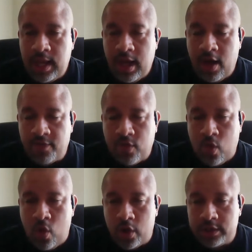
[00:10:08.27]
Of
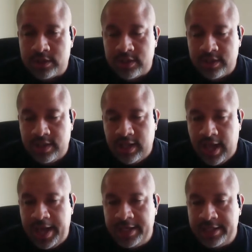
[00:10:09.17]
course, the
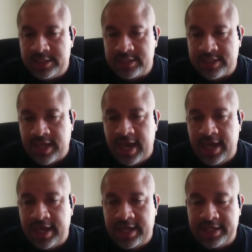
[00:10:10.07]
agents
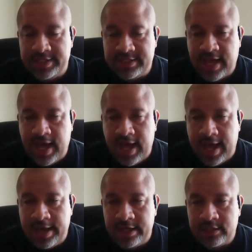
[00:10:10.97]
can't get
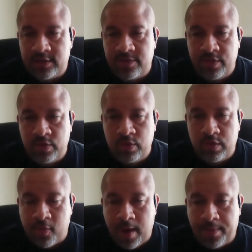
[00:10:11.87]
inside to view the
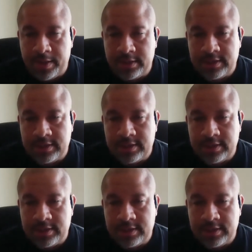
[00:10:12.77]
properties.